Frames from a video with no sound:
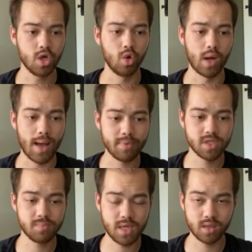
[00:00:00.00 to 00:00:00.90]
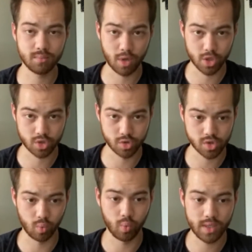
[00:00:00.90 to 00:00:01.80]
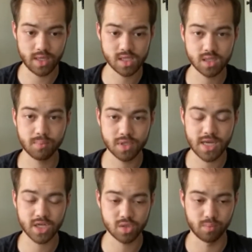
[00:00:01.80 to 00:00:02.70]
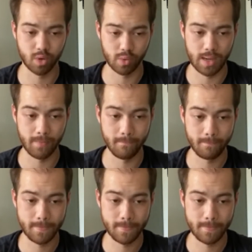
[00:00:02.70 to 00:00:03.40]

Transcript: who happened to be in the Marshals' Witness Protection Program.